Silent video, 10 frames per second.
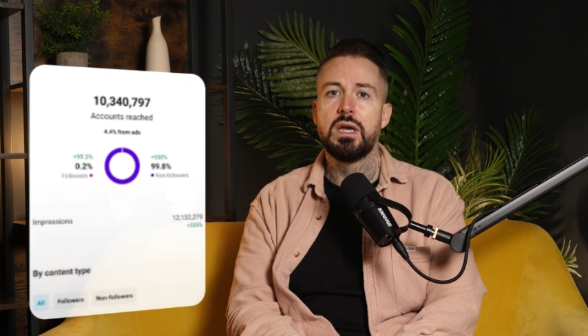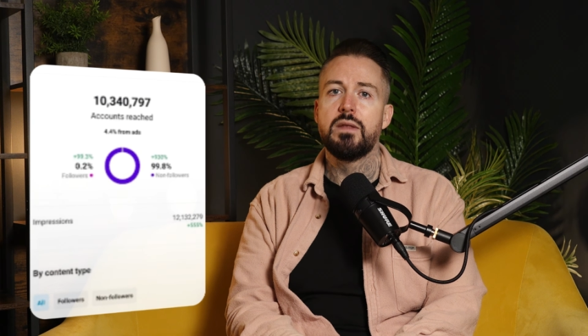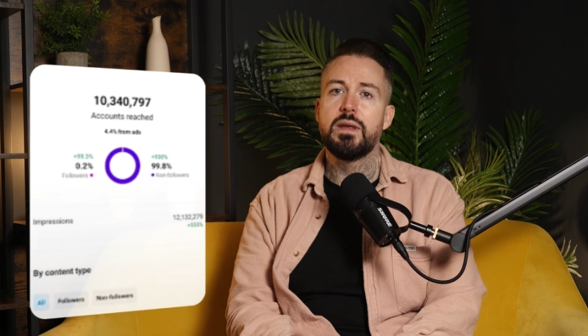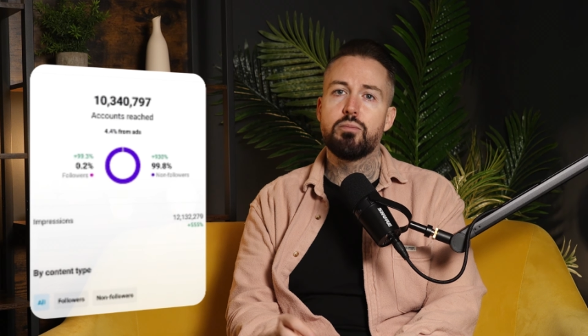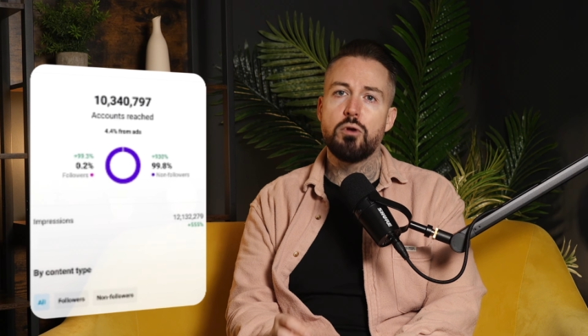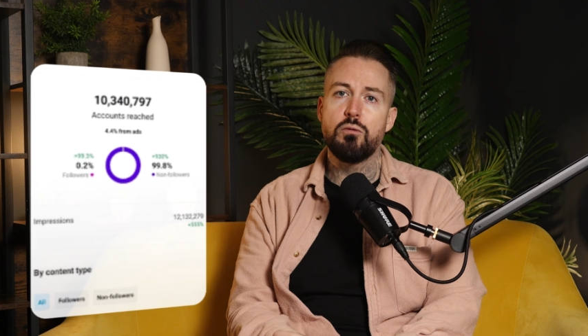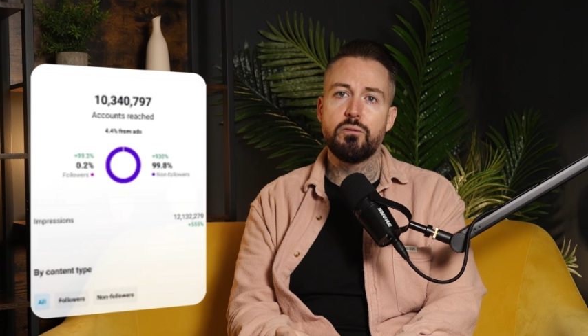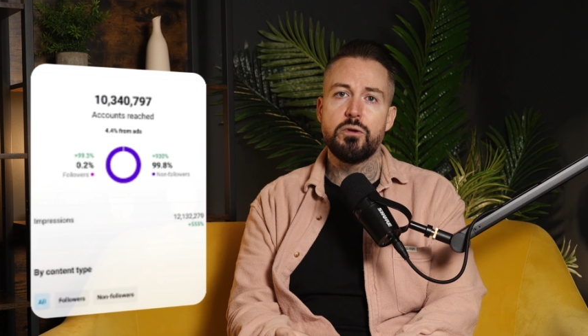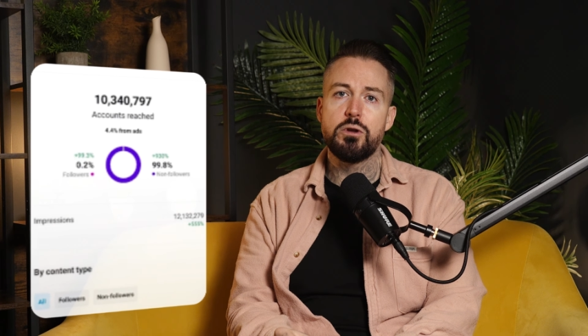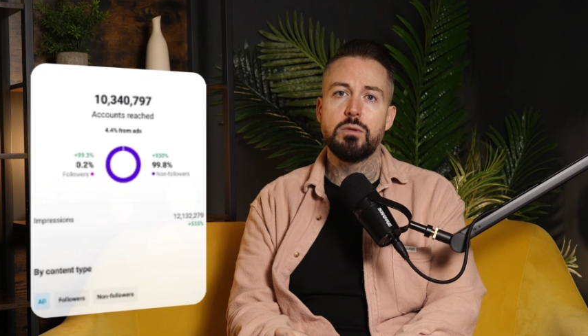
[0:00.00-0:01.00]
they broke
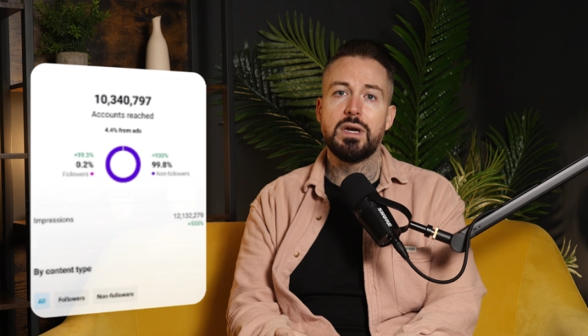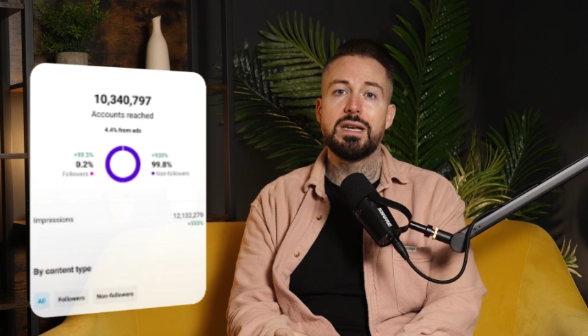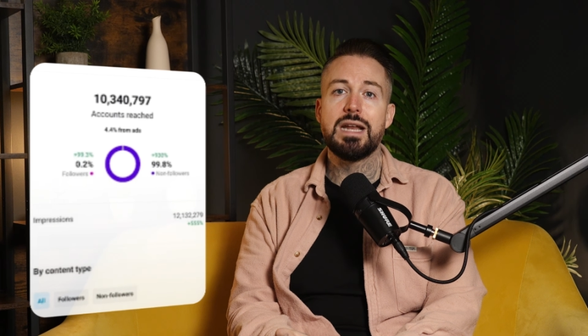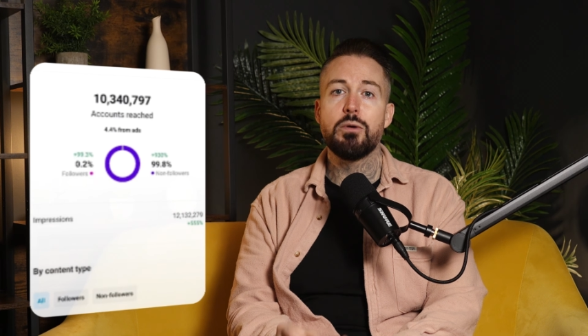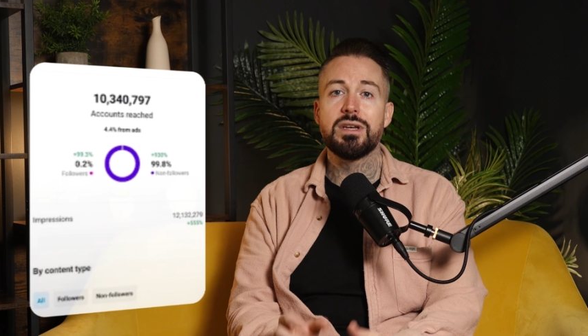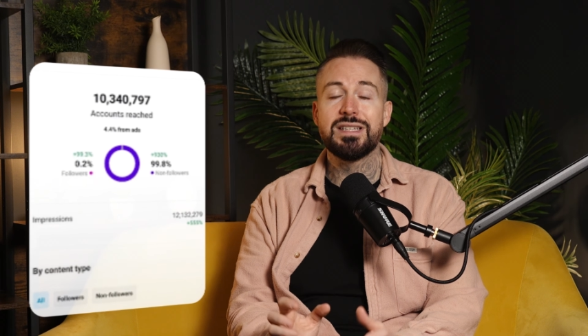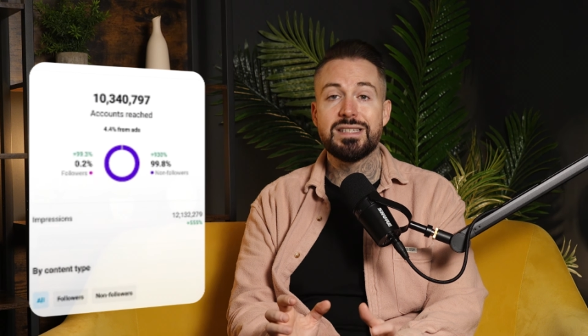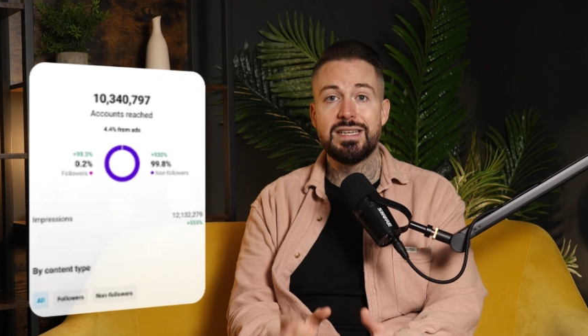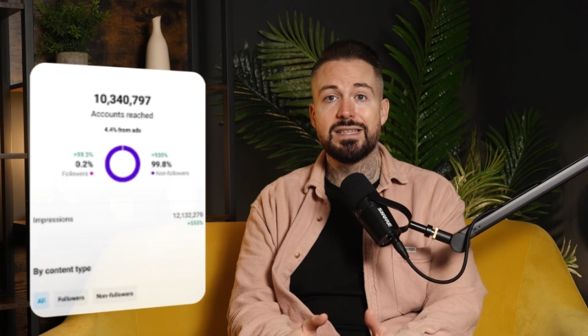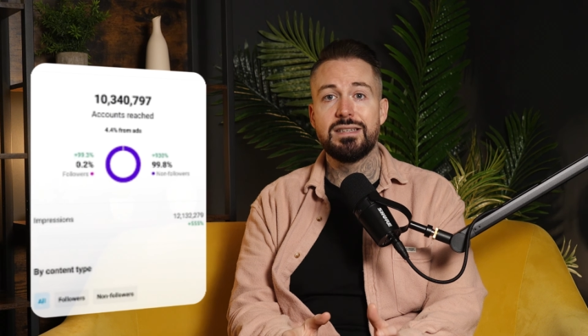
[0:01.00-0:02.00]
through and now are
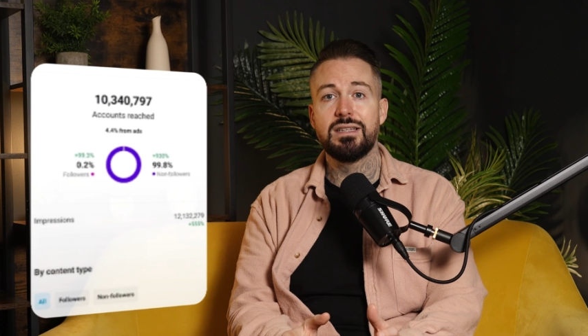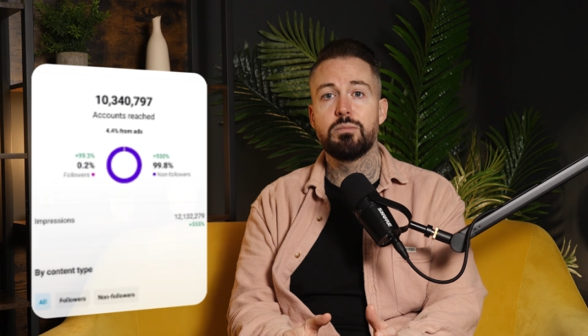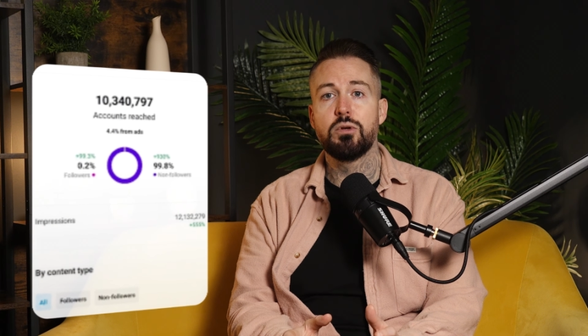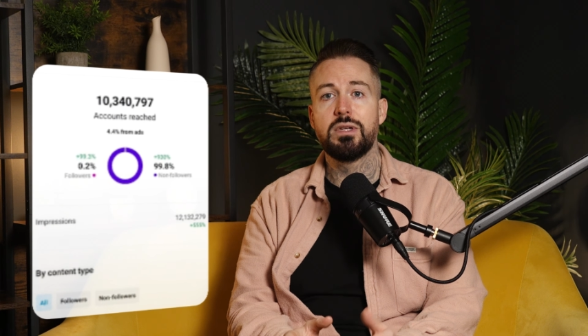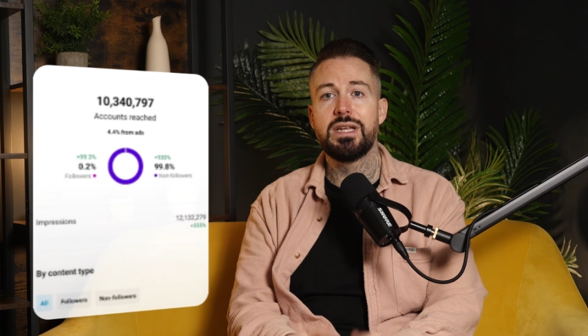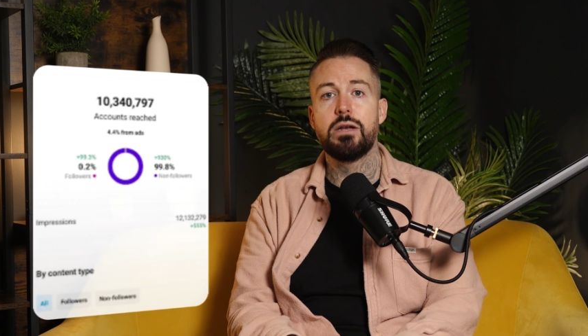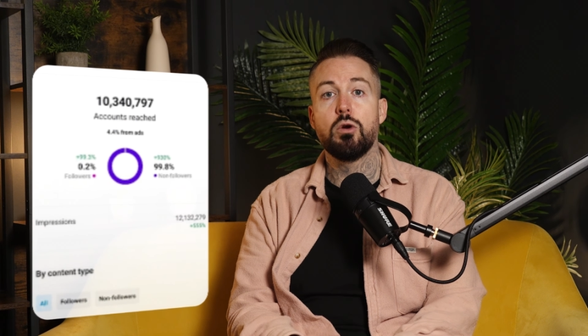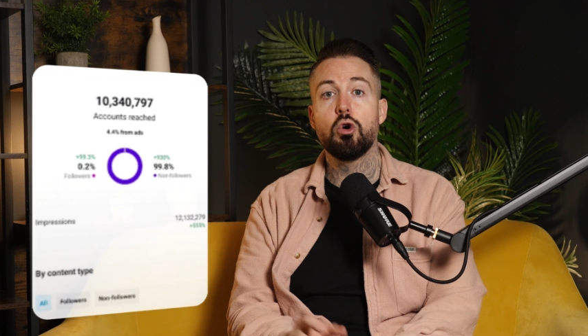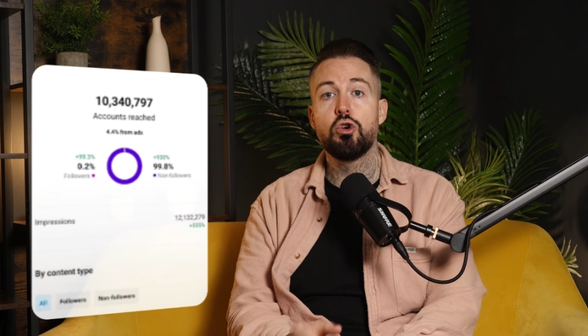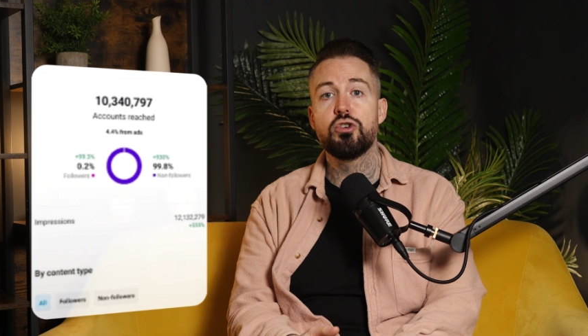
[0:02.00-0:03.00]
consistently pulling in
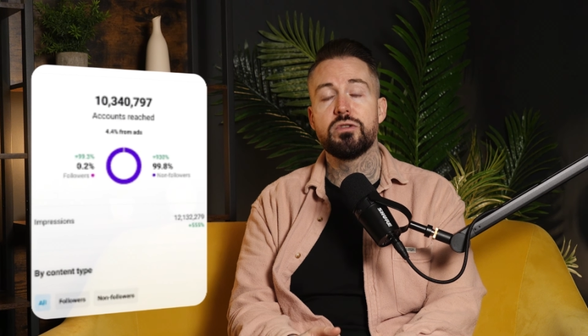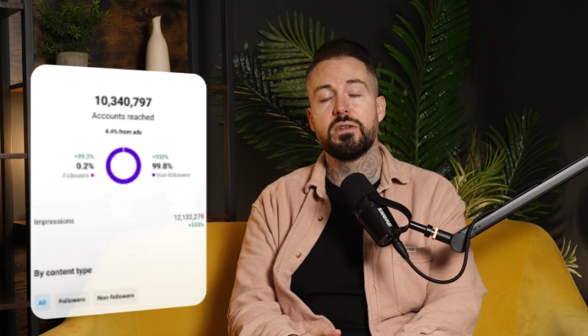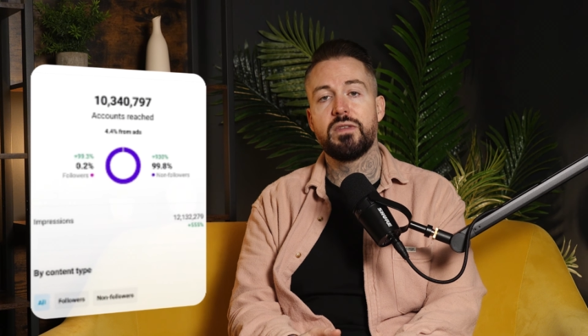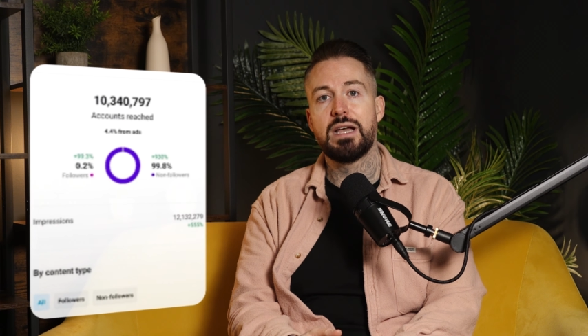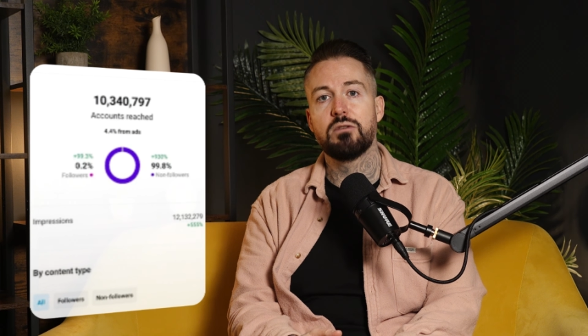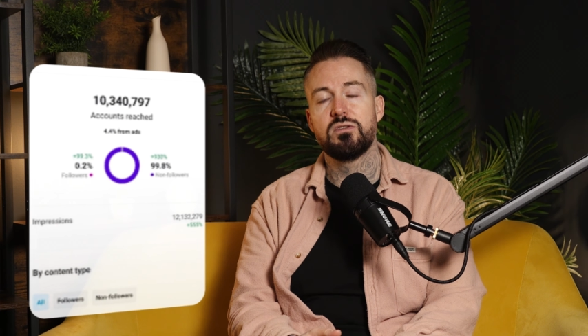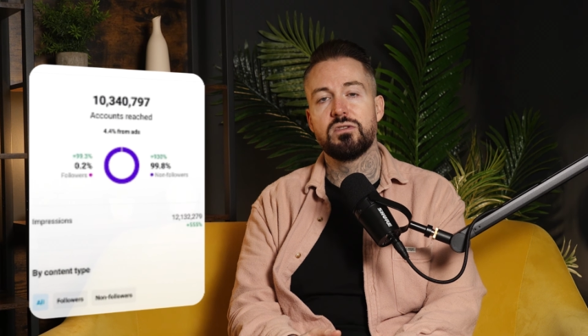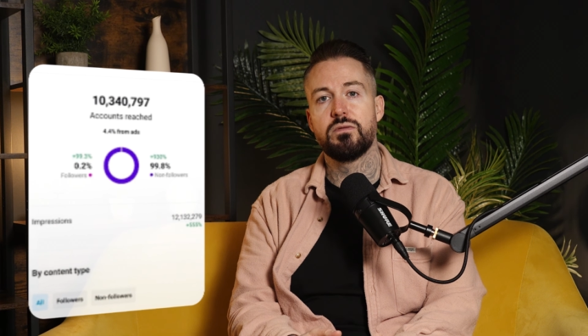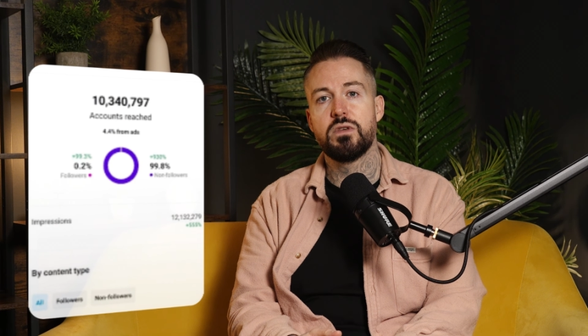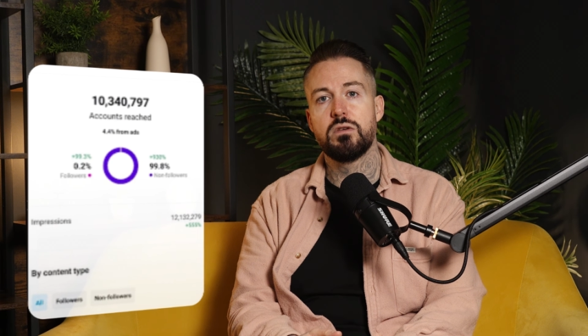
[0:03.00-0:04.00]
hundreds of
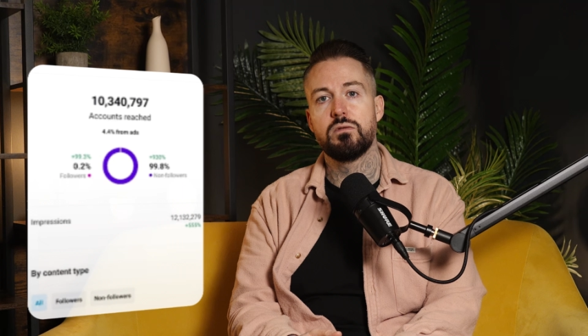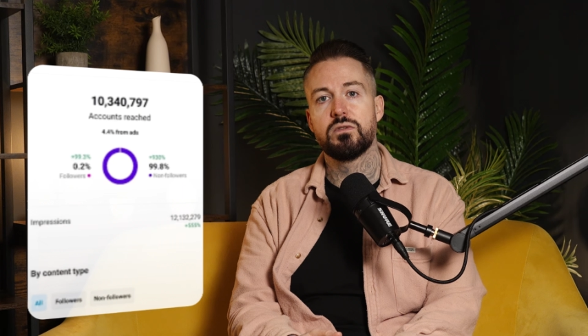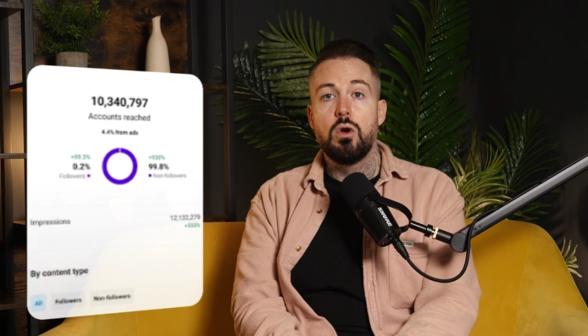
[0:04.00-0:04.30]
thousands of views.